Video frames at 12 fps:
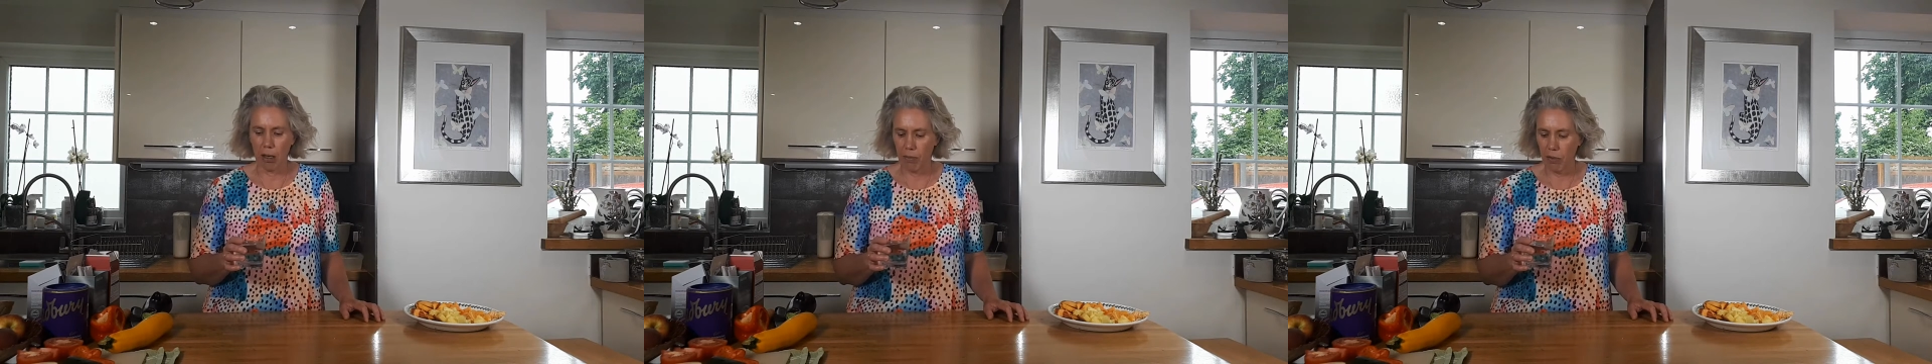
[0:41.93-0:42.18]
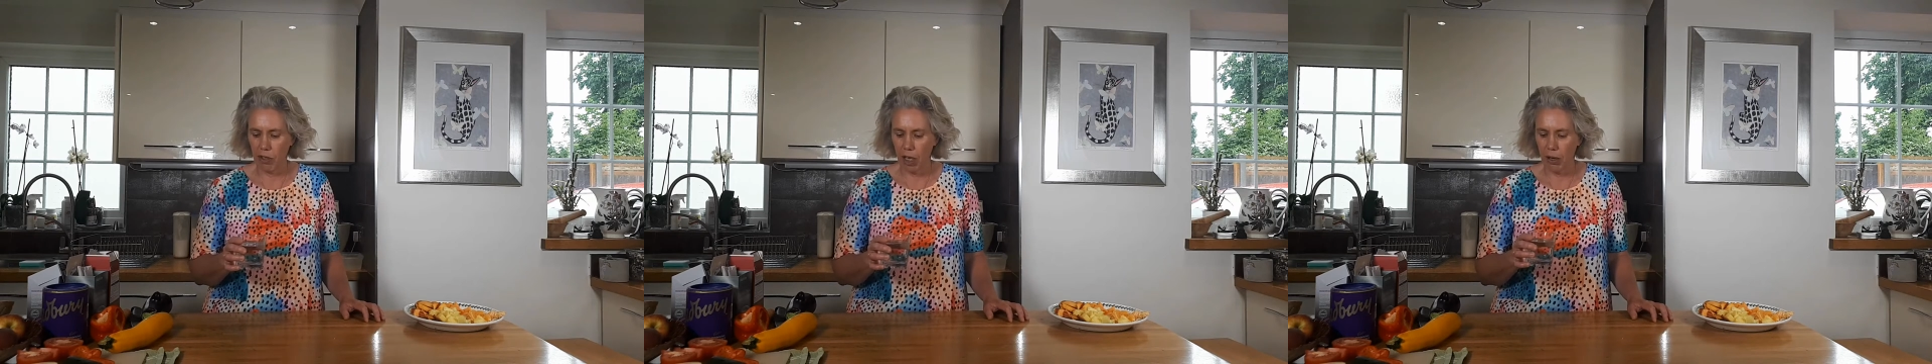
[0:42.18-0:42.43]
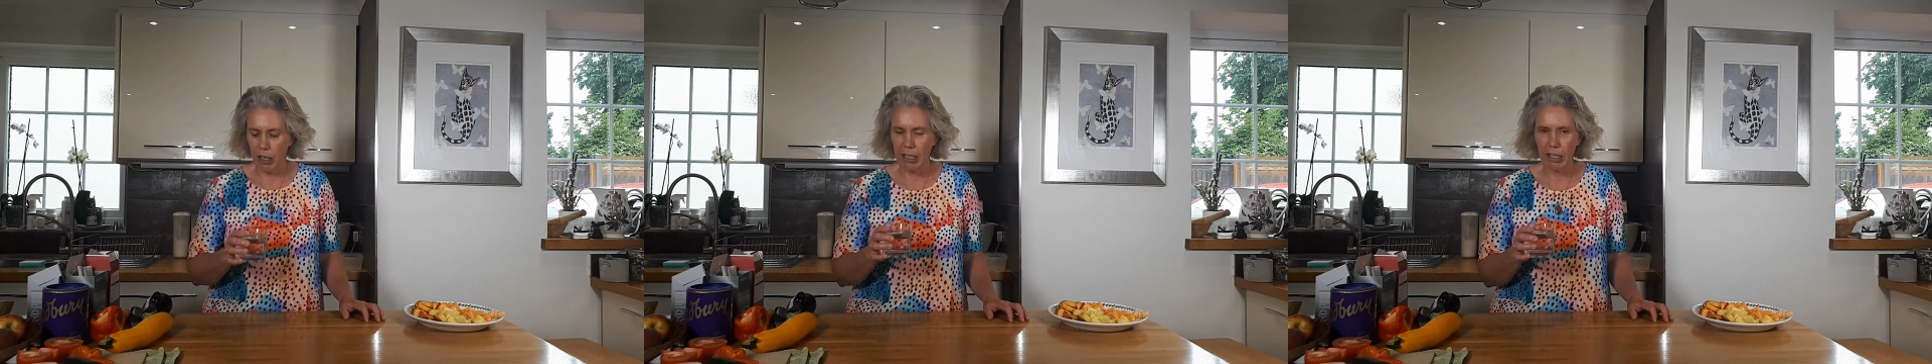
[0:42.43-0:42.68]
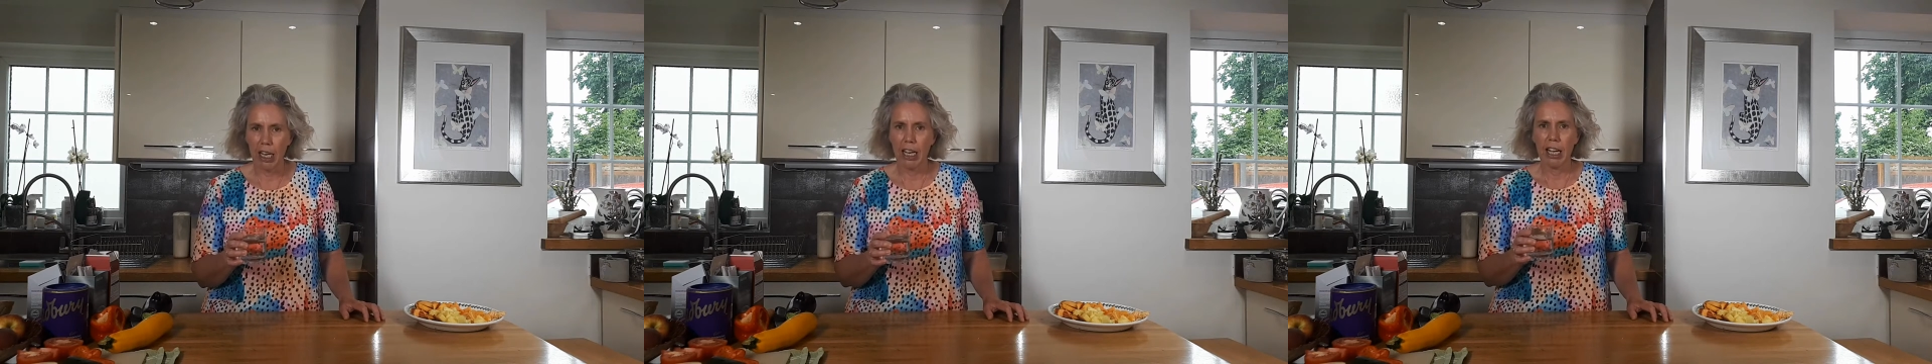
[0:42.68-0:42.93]
So
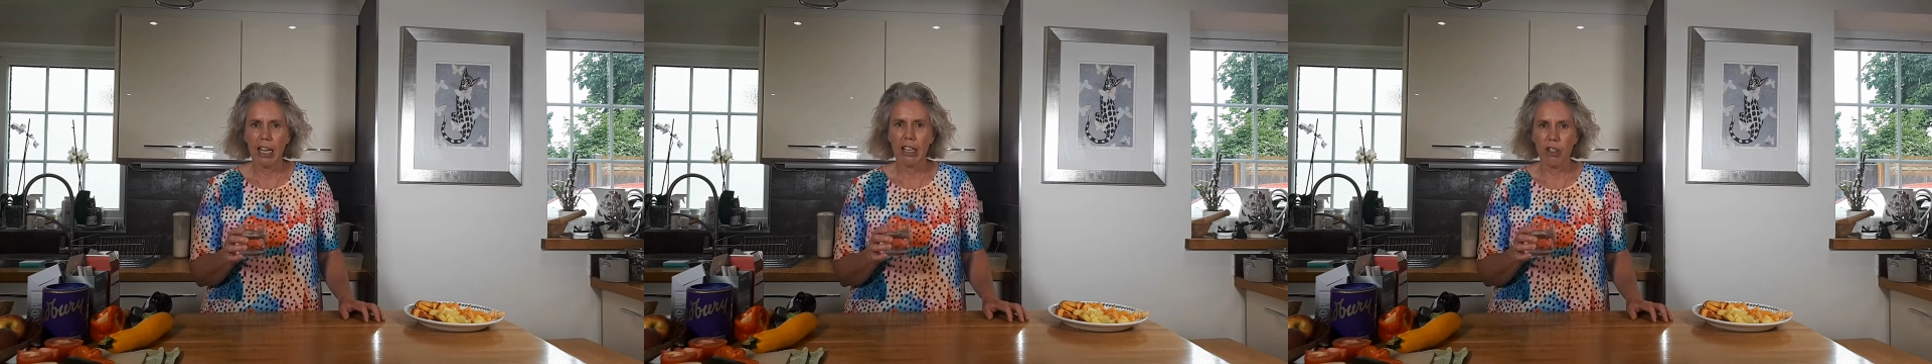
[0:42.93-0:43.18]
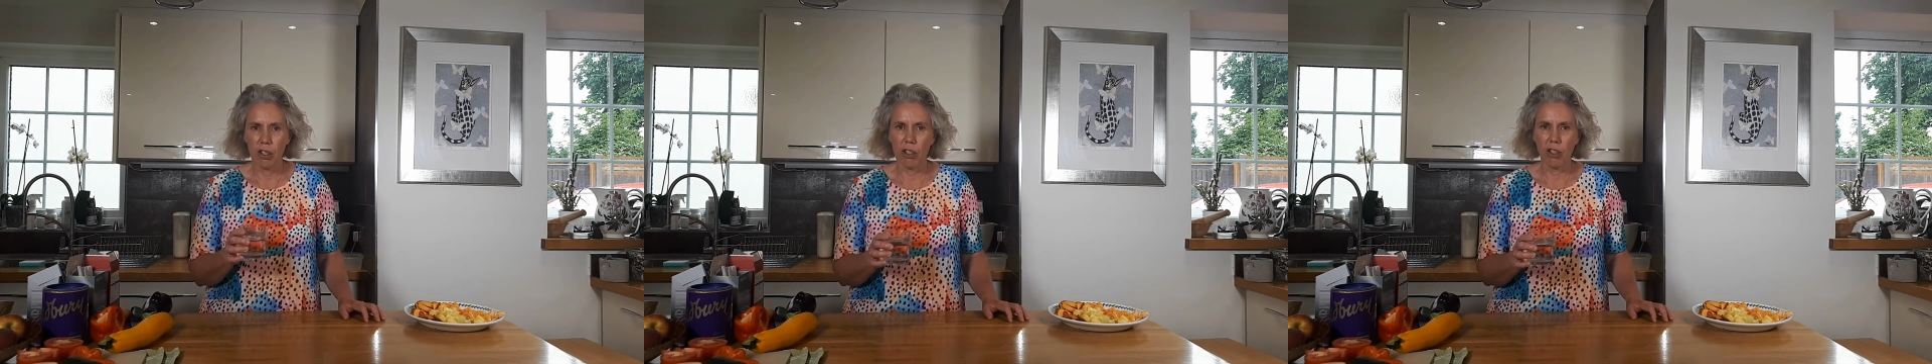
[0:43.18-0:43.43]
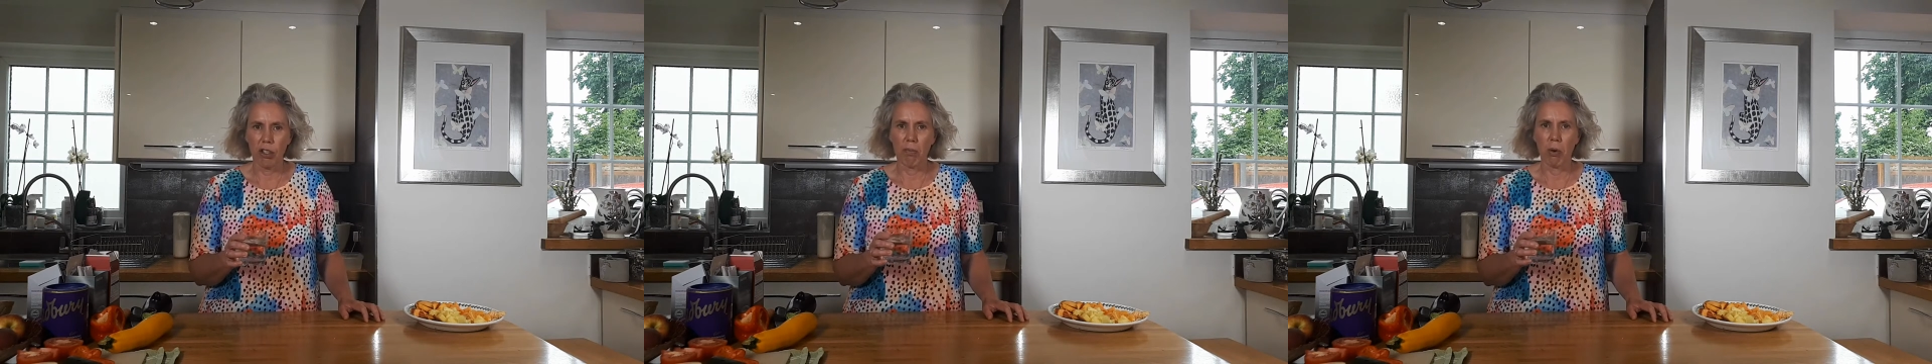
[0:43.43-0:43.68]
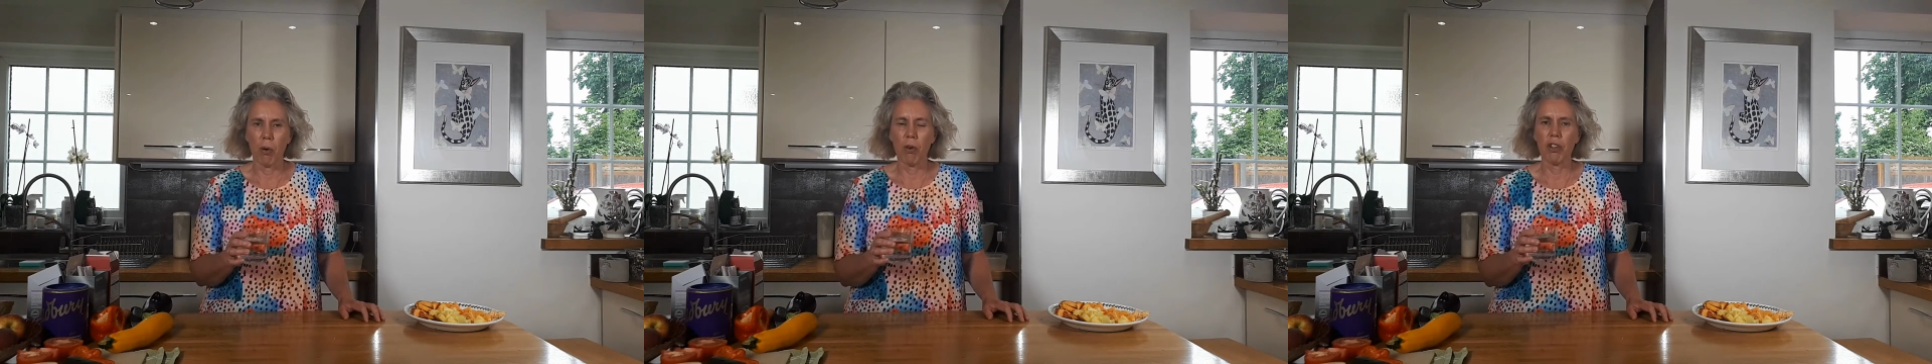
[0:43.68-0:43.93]
it's just as
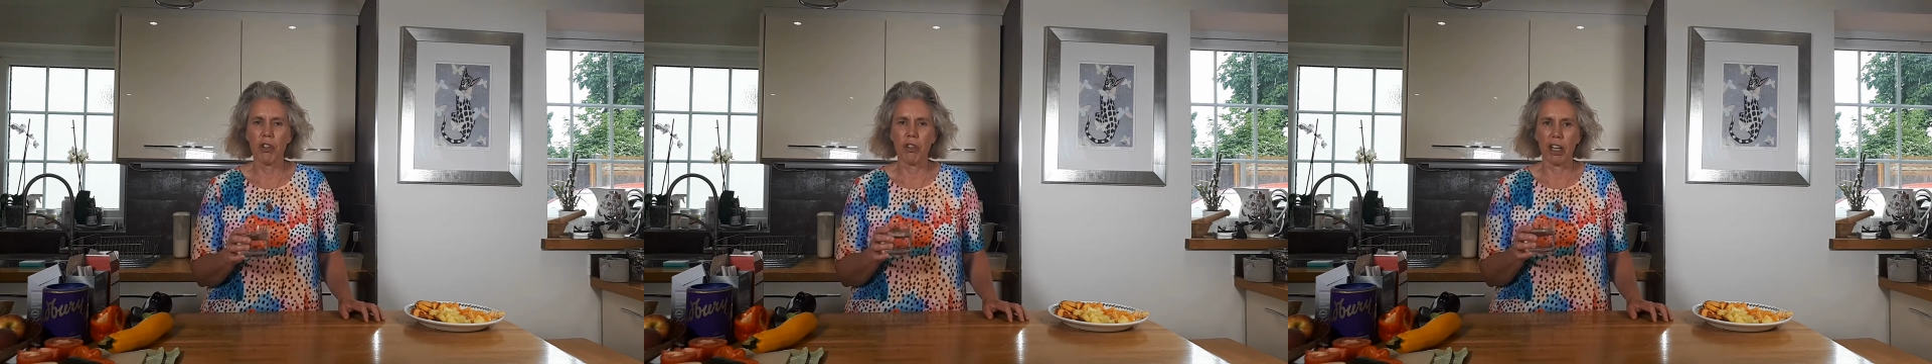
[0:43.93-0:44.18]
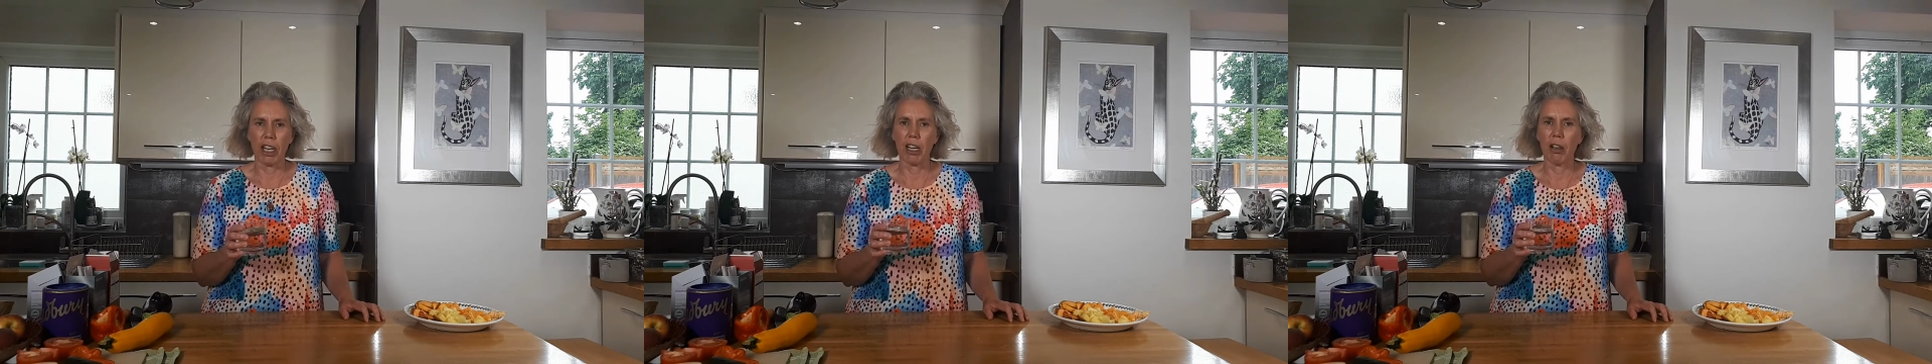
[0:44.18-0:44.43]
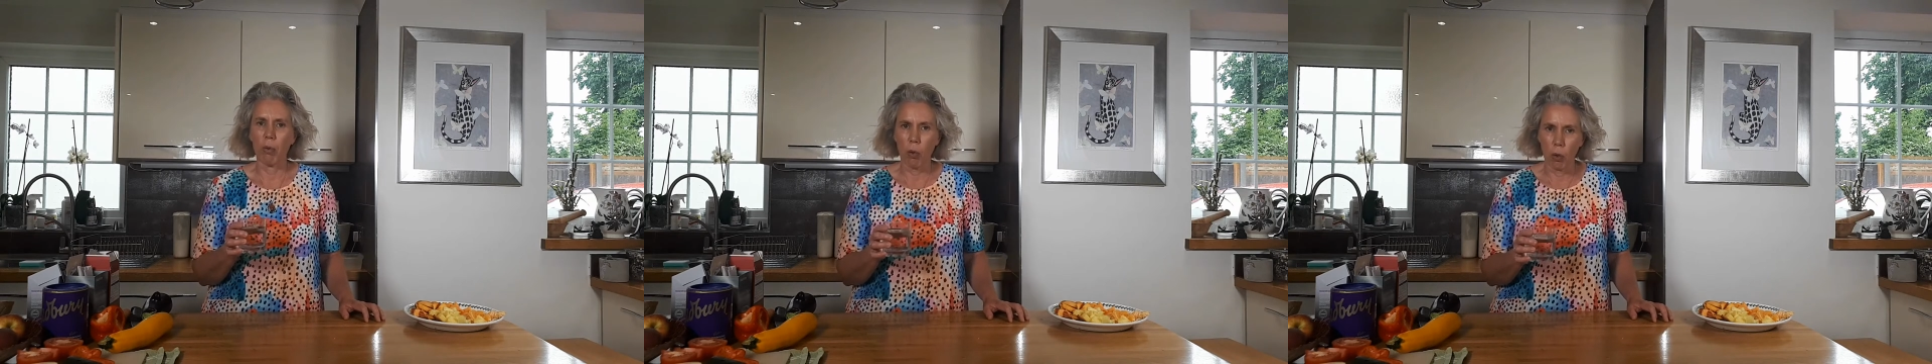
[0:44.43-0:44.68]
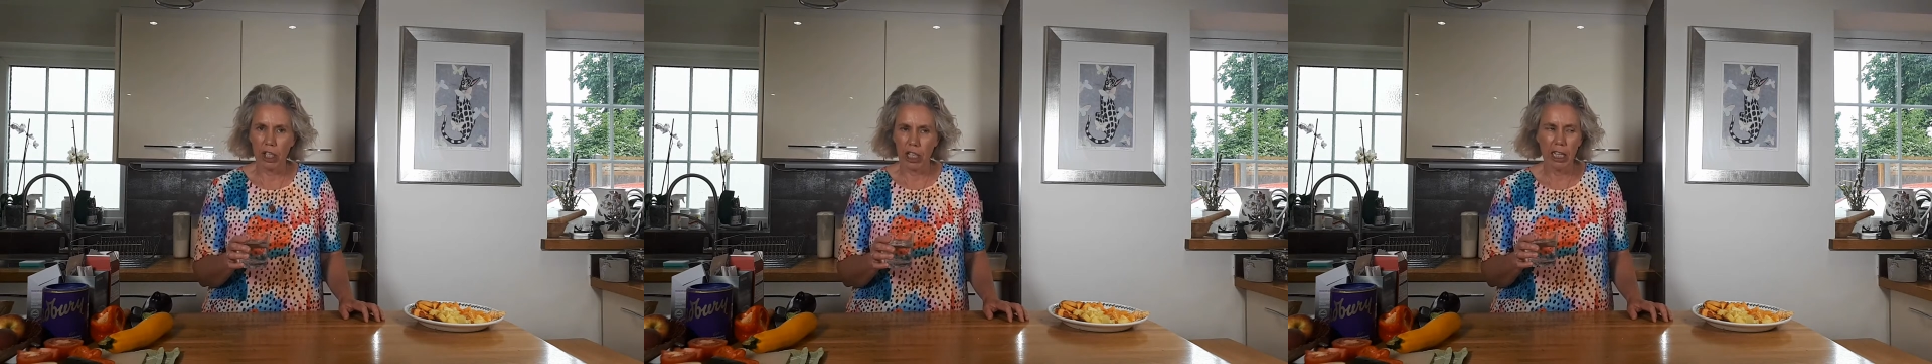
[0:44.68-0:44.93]
important to drink
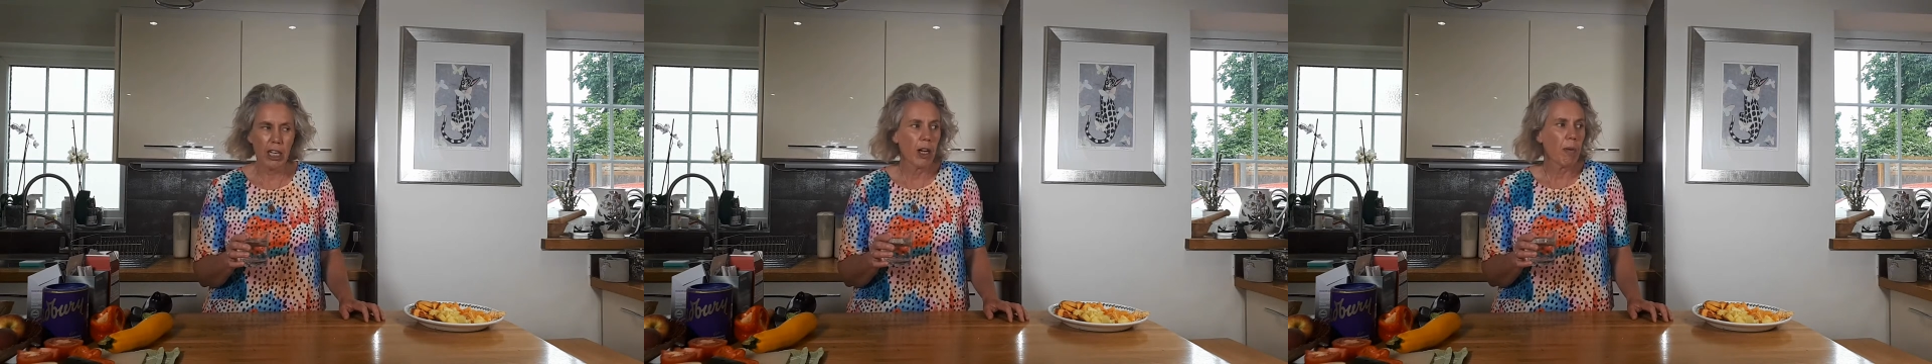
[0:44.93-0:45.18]
water.